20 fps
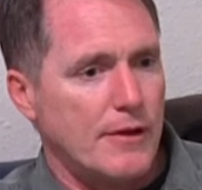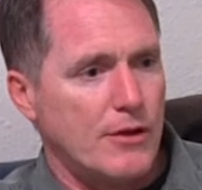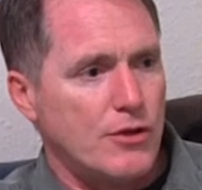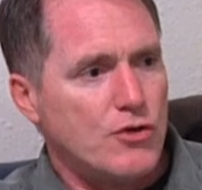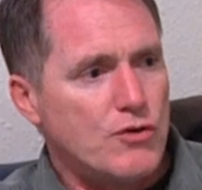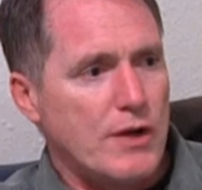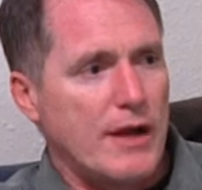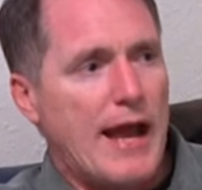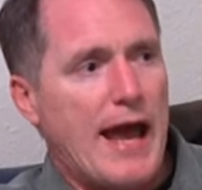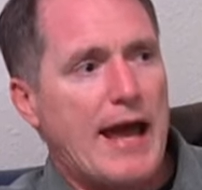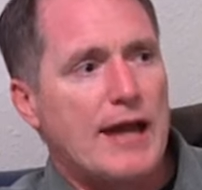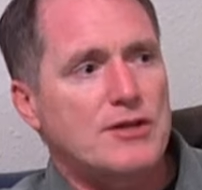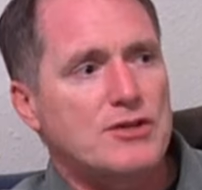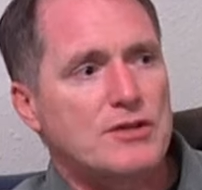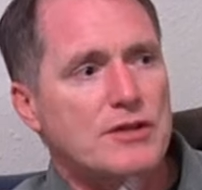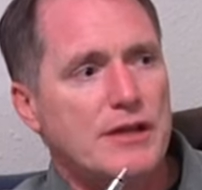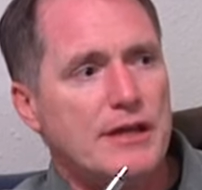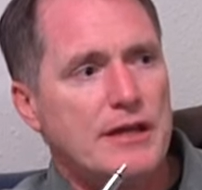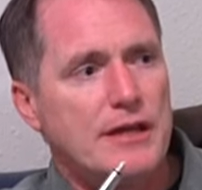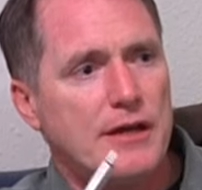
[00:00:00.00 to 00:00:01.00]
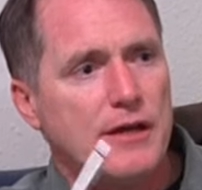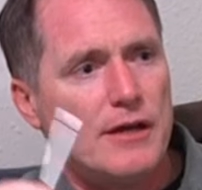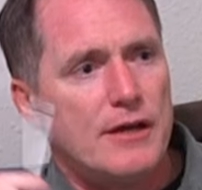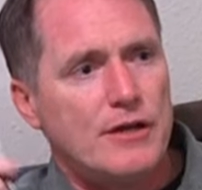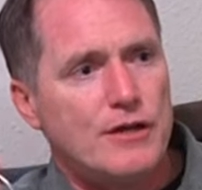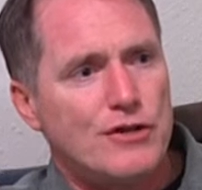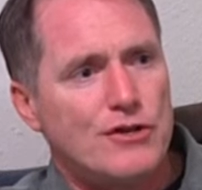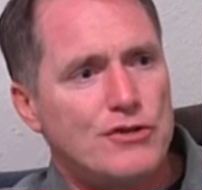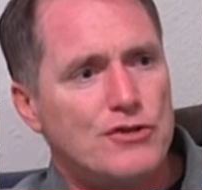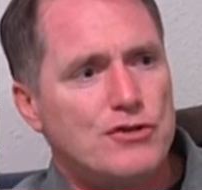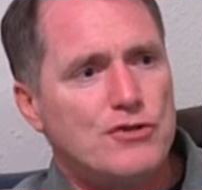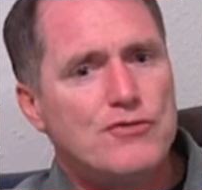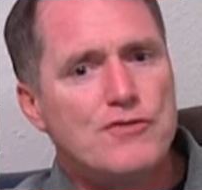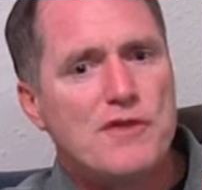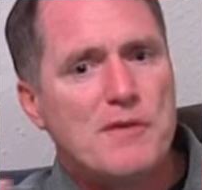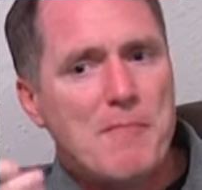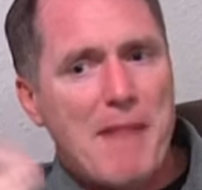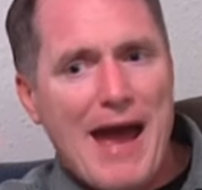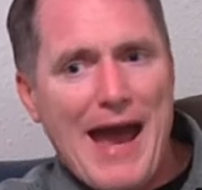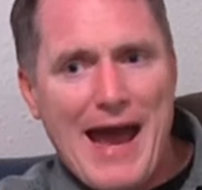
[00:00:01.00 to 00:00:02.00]
You can actually do
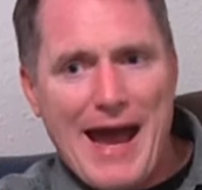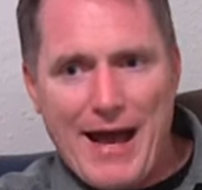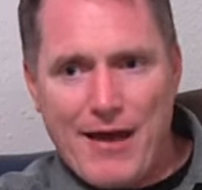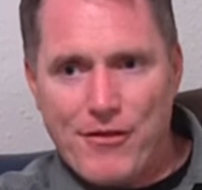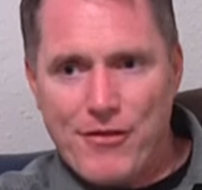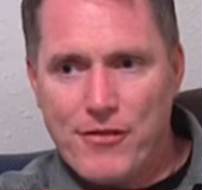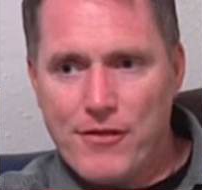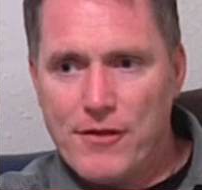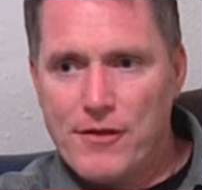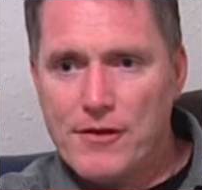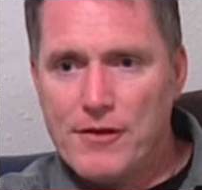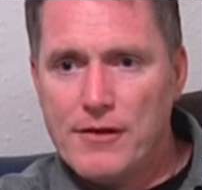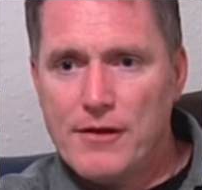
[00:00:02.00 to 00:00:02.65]
the math